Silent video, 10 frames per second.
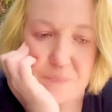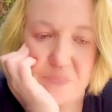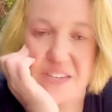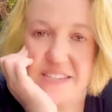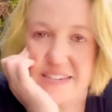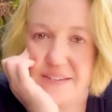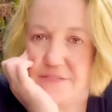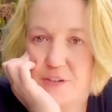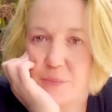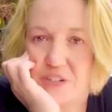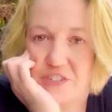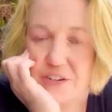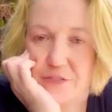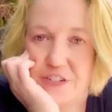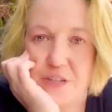This doesn't feel much
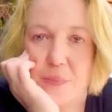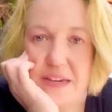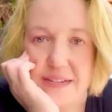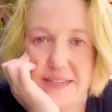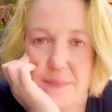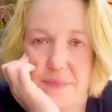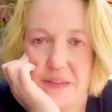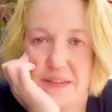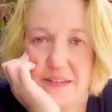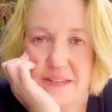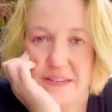different to me, except that